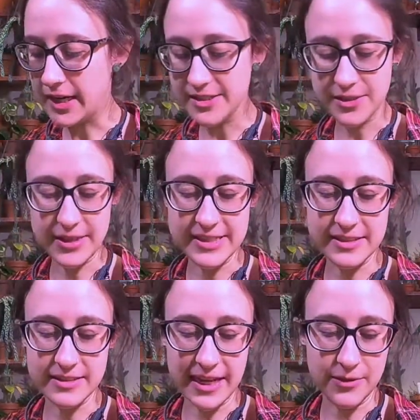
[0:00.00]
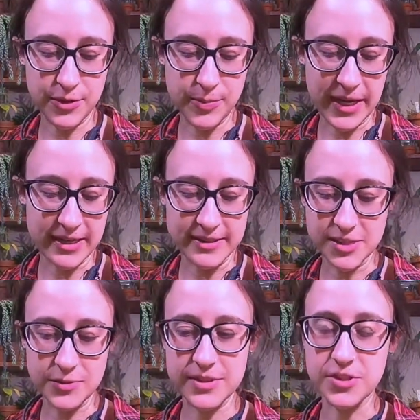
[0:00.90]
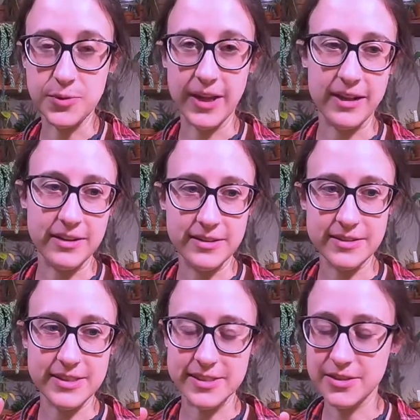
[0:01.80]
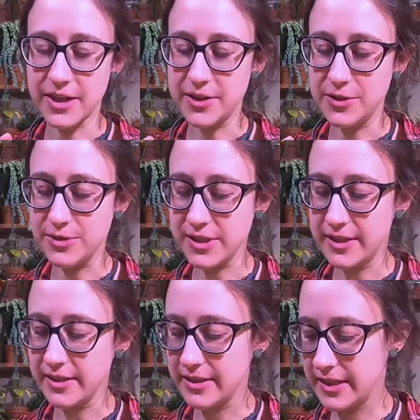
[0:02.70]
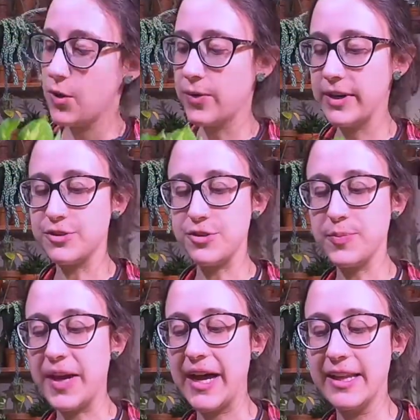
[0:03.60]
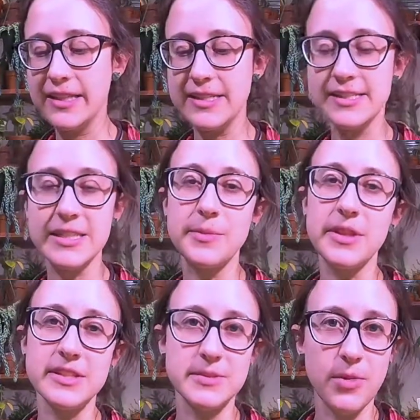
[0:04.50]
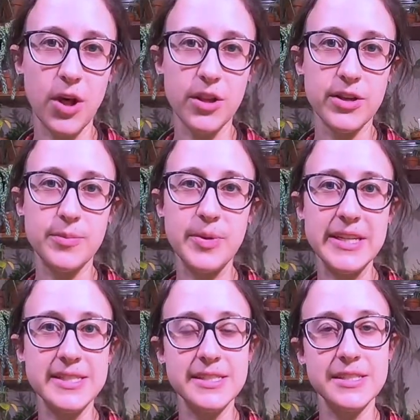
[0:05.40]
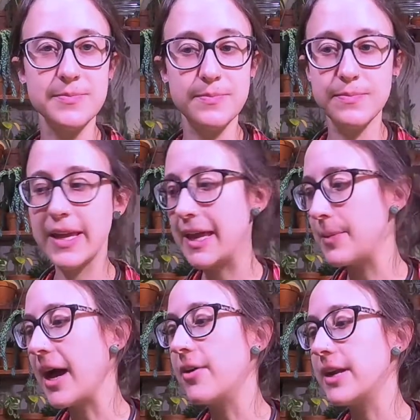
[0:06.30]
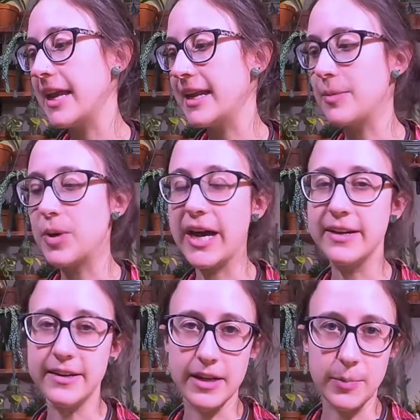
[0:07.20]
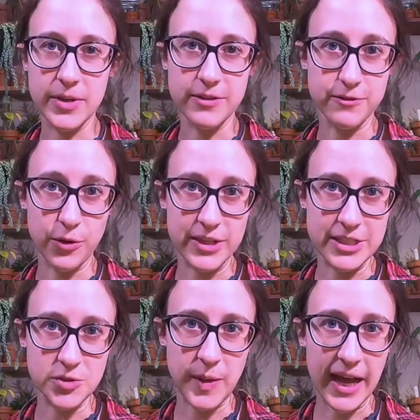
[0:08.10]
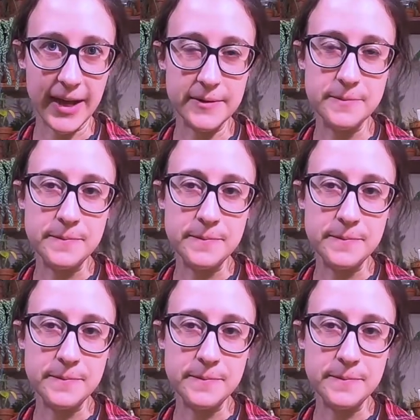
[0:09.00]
So I repotted this one as well, this Carnosa. When I was repotting this, some of the smaller pieces came out, and I potted it up in a 4-inch pot,